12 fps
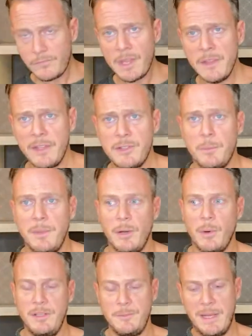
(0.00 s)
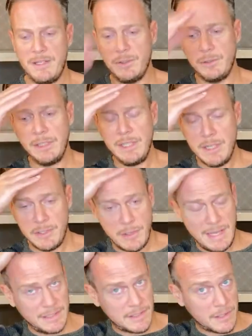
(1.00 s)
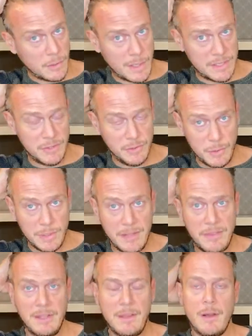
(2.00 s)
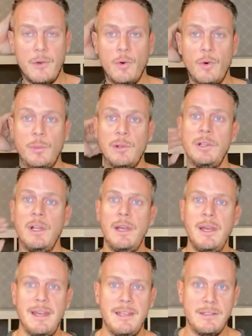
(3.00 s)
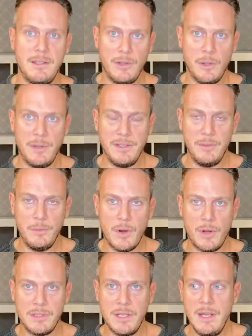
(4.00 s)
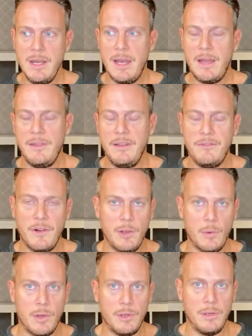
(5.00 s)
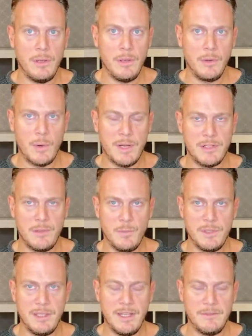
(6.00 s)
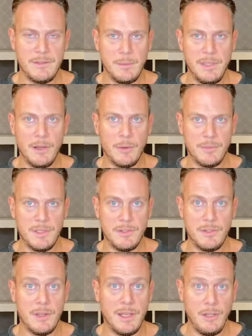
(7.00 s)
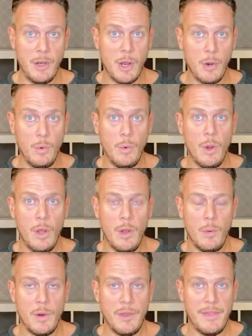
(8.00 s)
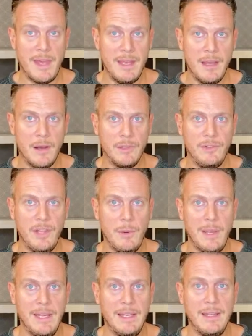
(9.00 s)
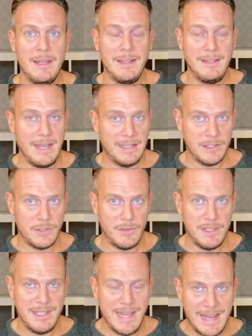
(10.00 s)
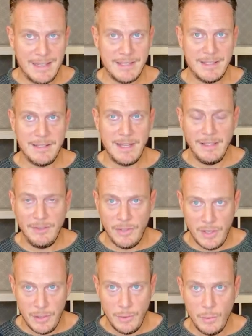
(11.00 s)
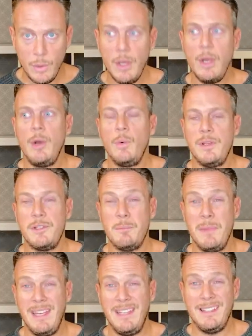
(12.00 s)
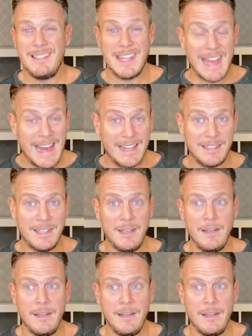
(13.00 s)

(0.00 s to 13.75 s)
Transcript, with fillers: they're something quite special. So the answer to the question, do they think they are normal, is no, they do not. And the follow-on question, which inevitably comes, is do they know what they are doing? The answer is yes, they do, which means that